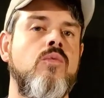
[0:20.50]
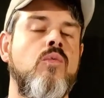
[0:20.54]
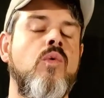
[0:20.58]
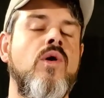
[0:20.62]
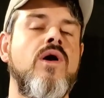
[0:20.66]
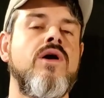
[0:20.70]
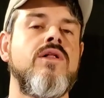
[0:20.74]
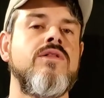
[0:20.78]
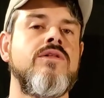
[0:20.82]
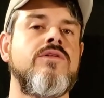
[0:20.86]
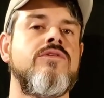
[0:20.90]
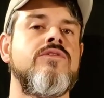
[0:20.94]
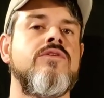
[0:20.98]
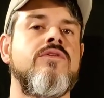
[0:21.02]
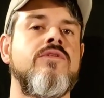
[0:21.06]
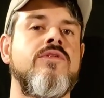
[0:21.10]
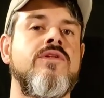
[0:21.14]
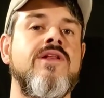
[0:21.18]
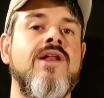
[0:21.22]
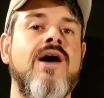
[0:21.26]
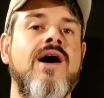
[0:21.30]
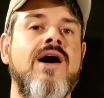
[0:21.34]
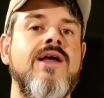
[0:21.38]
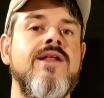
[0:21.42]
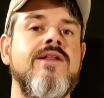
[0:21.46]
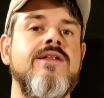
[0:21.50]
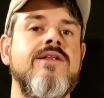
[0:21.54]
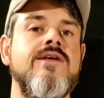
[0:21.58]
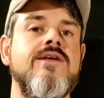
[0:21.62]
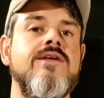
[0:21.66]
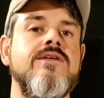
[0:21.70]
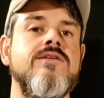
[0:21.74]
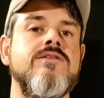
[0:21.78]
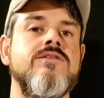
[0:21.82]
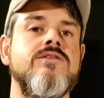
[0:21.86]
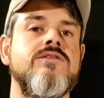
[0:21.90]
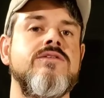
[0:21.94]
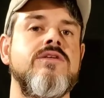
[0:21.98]
well into the
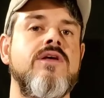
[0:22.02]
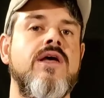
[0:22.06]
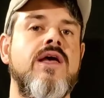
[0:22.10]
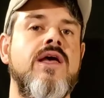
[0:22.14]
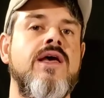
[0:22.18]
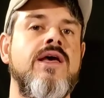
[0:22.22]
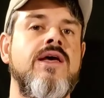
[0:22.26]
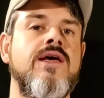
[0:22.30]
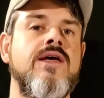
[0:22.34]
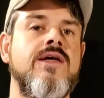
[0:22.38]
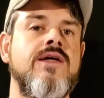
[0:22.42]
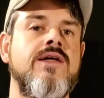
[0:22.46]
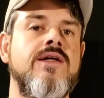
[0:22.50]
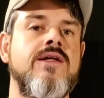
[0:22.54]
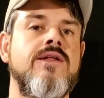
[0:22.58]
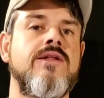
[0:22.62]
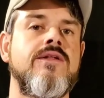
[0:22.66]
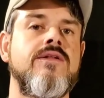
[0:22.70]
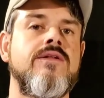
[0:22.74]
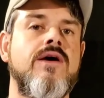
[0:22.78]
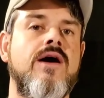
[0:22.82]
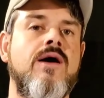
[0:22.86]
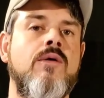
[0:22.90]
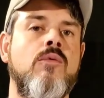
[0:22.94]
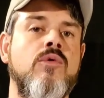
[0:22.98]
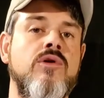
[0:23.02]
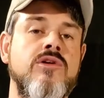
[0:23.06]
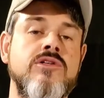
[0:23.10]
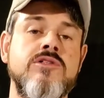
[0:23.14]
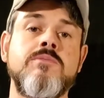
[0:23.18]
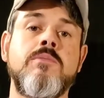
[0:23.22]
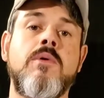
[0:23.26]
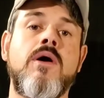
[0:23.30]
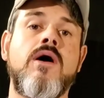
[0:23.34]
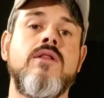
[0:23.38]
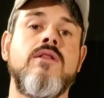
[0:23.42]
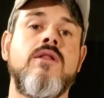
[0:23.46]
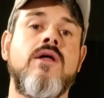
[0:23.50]
90s, and I want to
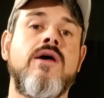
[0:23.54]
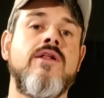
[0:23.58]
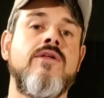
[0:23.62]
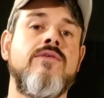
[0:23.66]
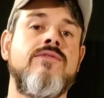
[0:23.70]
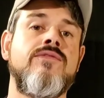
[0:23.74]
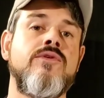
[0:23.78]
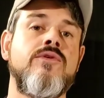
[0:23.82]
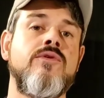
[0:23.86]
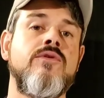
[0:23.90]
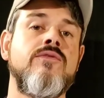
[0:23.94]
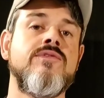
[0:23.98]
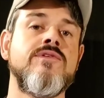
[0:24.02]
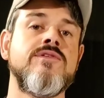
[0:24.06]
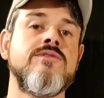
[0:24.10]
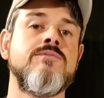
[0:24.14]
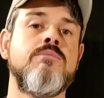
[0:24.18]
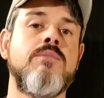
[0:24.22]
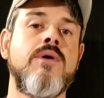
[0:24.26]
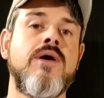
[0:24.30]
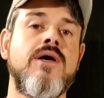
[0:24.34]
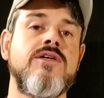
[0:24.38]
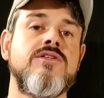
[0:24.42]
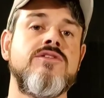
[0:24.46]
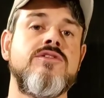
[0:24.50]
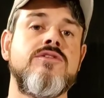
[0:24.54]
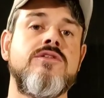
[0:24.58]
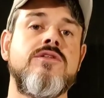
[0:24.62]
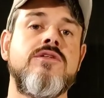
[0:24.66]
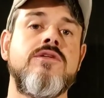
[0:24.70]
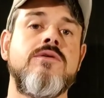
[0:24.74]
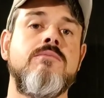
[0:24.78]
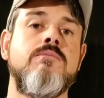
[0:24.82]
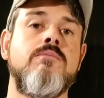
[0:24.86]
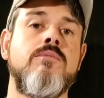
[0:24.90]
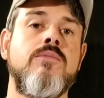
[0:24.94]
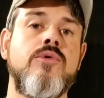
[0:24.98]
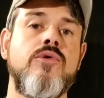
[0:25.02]
spotlight a few of his
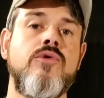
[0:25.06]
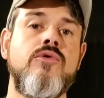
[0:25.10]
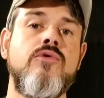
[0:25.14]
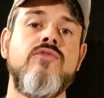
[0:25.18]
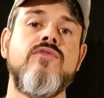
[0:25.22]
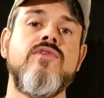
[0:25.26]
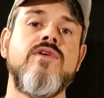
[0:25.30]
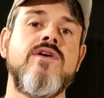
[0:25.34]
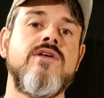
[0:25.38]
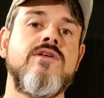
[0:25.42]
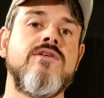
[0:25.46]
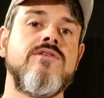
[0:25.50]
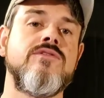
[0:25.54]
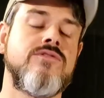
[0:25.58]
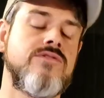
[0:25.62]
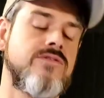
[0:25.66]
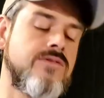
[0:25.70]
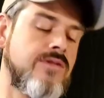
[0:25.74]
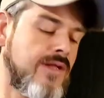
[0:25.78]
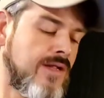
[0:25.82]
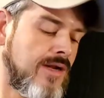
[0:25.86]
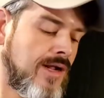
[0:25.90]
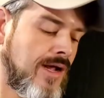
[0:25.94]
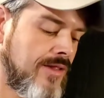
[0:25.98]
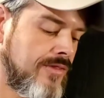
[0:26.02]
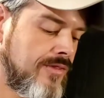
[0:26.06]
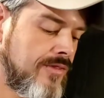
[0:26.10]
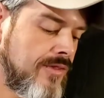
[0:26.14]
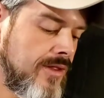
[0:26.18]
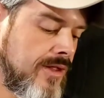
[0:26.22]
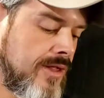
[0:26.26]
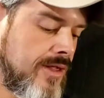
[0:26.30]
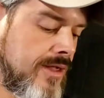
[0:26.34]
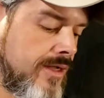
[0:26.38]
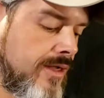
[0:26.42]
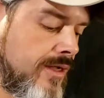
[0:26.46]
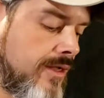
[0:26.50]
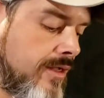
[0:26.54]
best movies that I
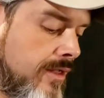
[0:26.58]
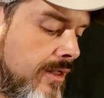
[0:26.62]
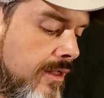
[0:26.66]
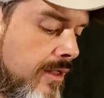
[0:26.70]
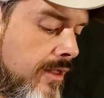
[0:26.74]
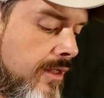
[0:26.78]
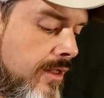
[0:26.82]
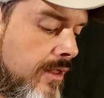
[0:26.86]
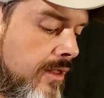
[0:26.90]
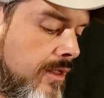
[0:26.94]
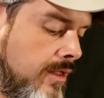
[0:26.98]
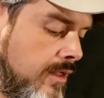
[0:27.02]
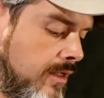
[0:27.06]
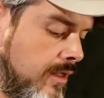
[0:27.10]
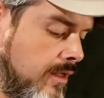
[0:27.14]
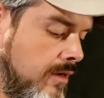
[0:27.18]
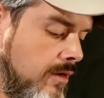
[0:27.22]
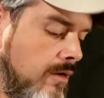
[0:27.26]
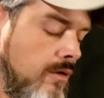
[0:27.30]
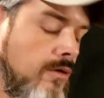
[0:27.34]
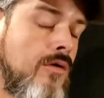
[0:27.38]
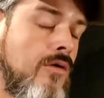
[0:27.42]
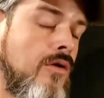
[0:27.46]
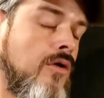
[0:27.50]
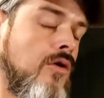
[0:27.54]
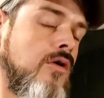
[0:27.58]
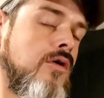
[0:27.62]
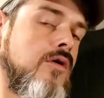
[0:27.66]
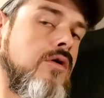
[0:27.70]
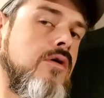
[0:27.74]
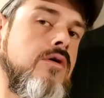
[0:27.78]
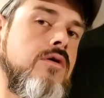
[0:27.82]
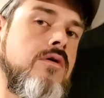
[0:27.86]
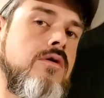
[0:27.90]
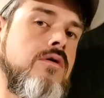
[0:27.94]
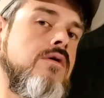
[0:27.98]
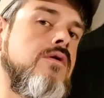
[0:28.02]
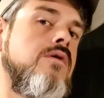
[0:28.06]
think
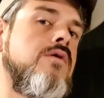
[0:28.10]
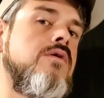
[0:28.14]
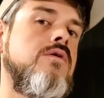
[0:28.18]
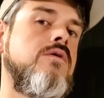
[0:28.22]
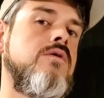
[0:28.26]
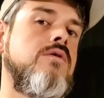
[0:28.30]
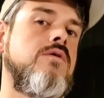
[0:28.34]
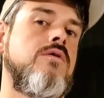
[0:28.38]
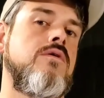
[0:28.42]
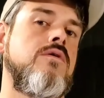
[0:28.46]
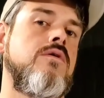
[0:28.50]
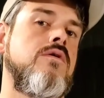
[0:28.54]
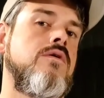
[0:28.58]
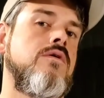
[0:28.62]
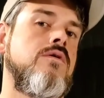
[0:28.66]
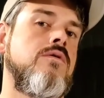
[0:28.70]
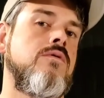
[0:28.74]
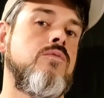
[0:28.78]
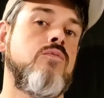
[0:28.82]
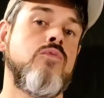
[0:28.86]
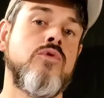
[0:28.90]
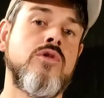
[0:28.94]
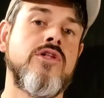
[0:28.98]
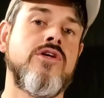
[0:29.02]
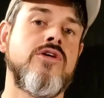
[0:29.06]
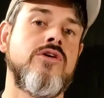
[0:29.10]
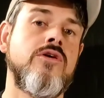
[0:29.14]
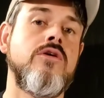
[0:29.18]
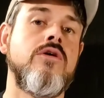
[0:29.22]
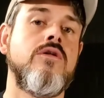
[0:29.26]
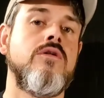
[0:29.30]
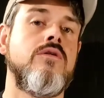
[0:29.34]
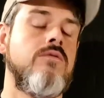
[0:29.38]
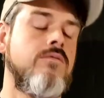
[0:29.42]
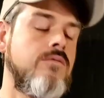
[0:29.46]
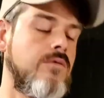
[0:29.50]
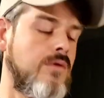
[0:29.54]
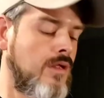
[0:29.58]
are really
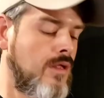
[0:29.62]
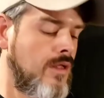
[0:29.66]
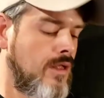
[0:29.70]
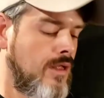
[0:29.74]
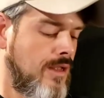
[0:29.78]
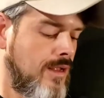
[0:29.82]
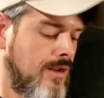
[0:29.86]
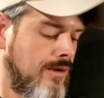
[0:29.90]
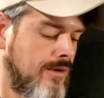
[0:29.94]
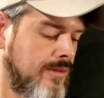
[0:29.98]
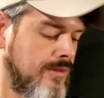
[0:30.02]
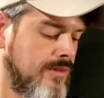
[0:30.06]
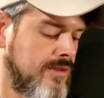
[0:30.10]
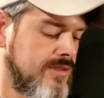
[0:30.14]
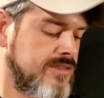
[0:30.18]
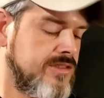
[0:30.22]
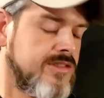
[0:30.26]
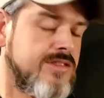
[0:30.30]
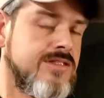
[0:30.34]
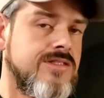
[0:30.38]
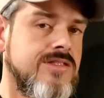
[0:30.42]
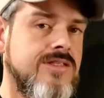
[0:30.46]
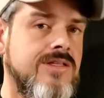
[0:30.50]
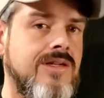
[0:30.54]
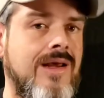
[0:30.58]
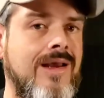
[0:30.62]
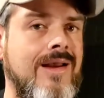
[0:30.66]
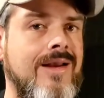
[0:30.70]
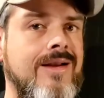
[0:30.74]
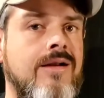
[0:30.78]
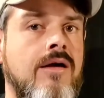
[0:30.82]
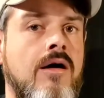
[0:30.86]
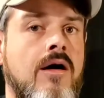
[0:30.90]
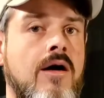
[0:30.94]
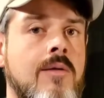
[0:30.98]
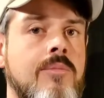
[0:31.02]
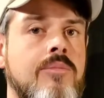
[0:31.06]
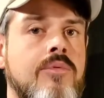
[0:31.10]
good. Now, this isn't a
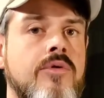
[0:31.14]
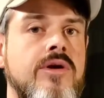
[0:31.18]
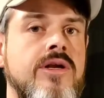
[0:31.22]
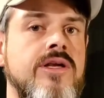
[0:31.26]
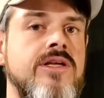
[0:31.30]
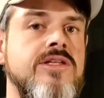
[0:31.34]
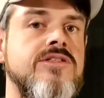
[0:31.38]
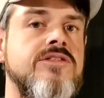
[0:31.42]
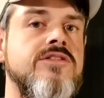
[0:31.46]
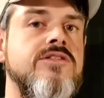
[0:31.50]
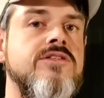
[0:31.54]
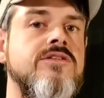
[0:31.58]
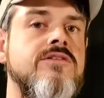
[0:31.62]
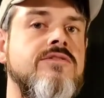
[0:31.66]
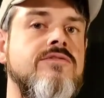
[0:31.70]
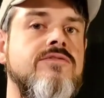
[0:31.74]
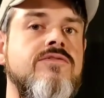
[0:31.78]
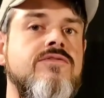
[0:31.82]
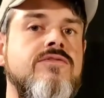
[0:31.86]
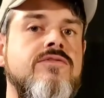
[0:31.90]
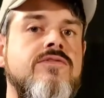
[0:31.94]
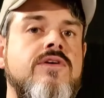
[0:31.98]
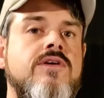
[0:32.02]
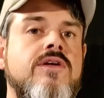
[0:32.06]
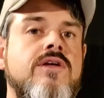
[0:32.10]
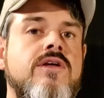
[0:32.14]
comprehensive